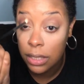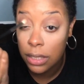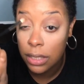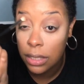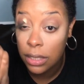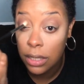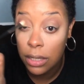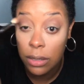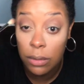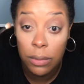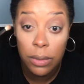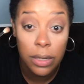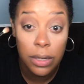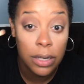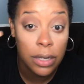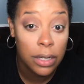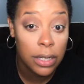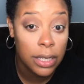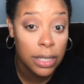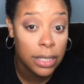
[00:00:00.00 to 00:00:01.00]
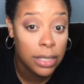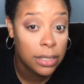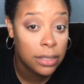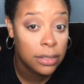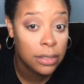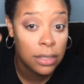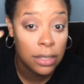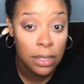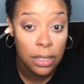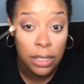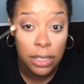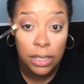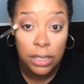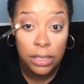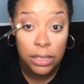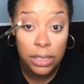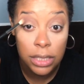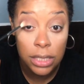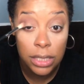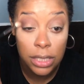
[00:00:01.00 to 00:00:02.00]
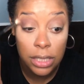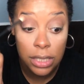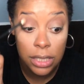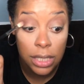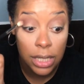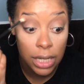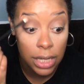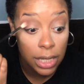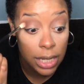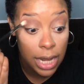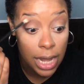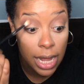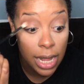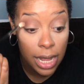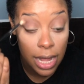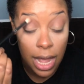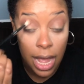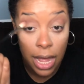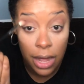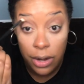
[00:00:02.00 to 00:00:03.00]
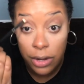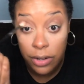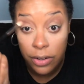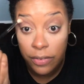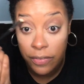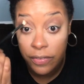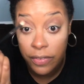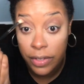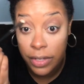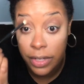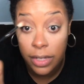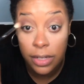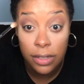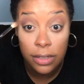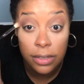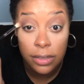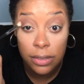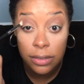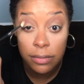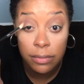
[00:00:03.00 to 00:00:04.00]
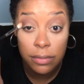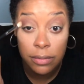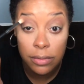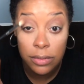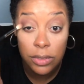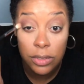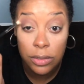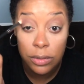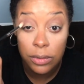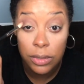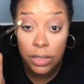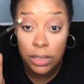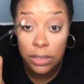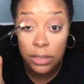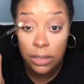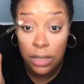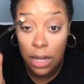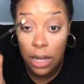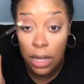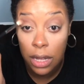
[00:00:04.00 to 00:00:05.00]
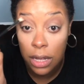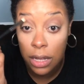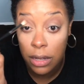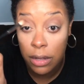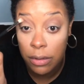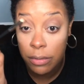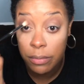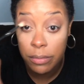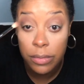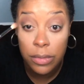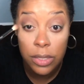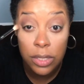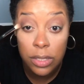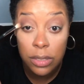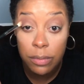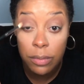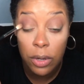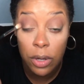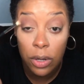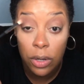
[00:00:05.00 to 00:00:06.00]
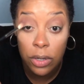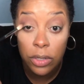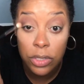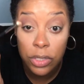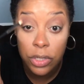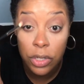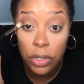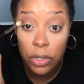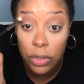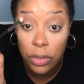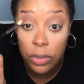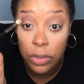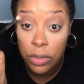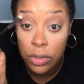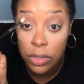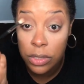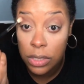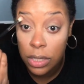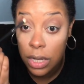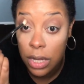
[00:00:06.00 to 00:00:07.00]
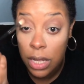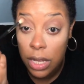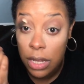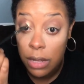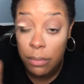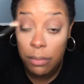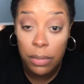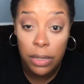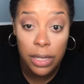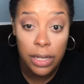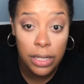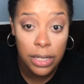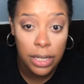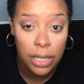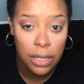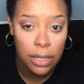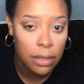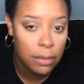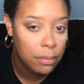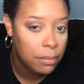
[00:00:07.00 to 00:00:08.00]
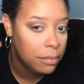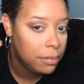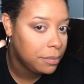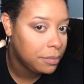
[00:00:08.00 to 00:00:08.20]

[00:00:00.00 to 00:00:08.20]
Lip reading: lower and just in that outer V, doing small circles, blending up.